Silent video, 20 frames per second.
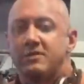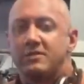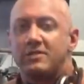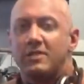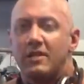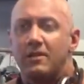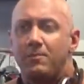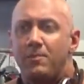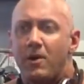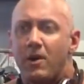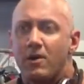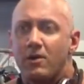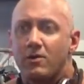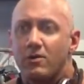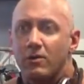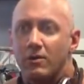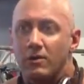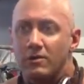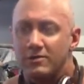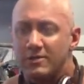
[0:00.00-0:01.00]
a set of bar
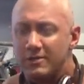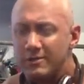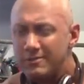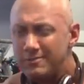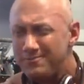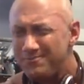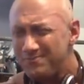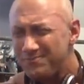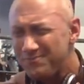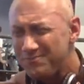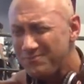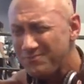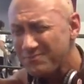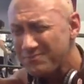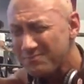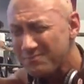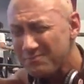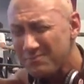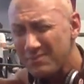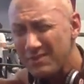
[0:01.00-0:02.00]
curls.
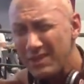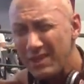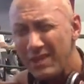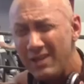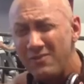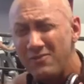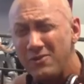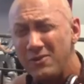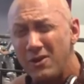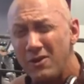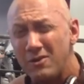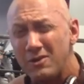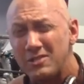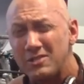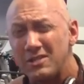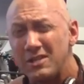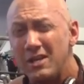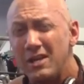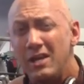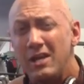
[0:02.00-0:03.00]
And if you notice,
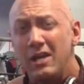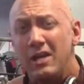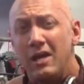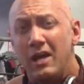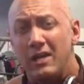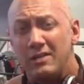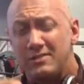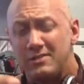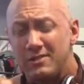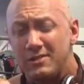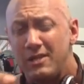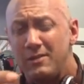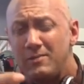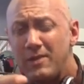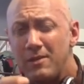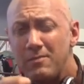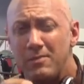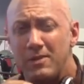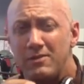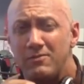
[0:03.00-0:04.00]
I still keep
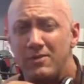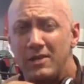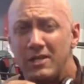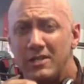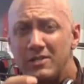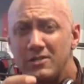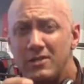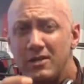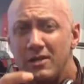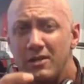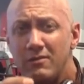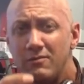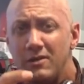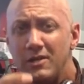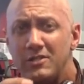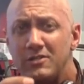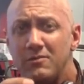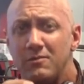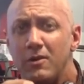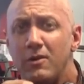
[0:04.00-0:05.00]
that mid-range
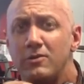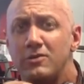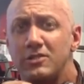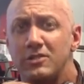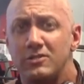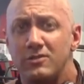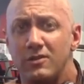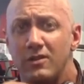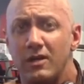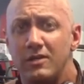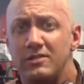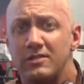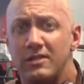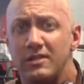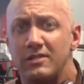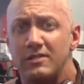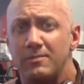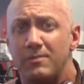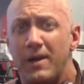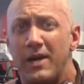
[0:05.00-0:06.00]
range of motion, so it
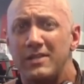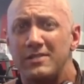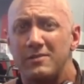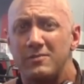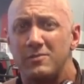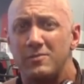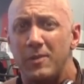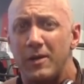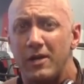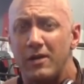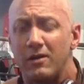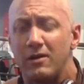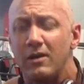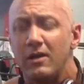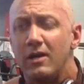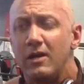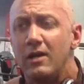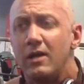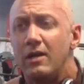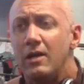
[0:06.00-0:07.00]
isolates the biceps better.
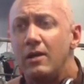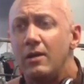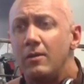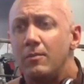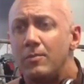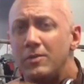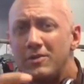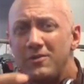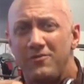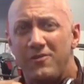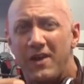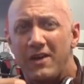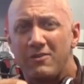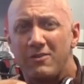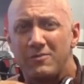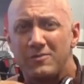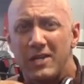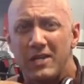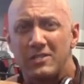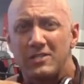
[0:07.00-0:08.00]
But the Fat
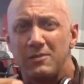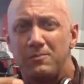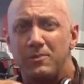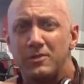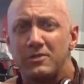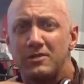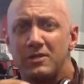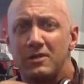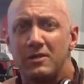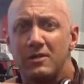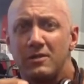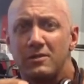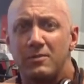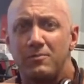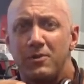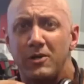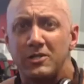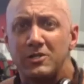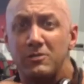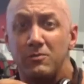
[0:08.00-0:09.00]
Gripz actually put the
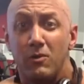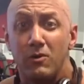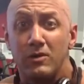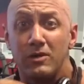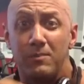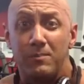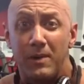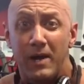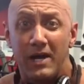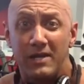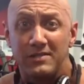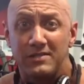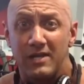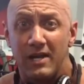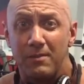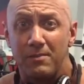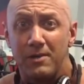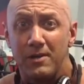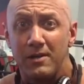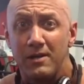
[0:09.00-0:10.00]
pressure more on the
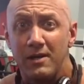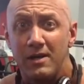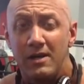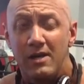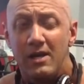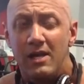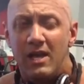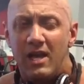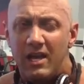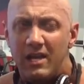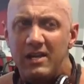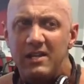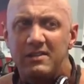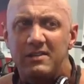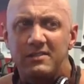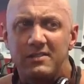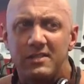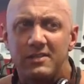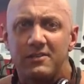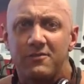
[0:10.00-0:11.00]
bicep, and it
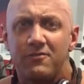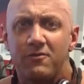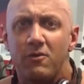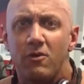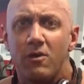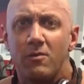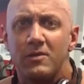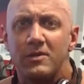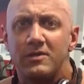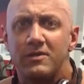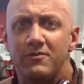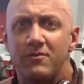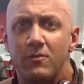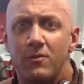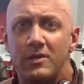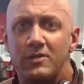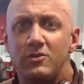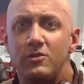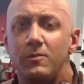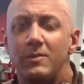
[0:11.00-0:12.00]
does hit the forearm in a different
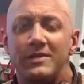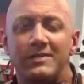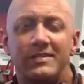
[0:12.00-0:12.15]
way too, but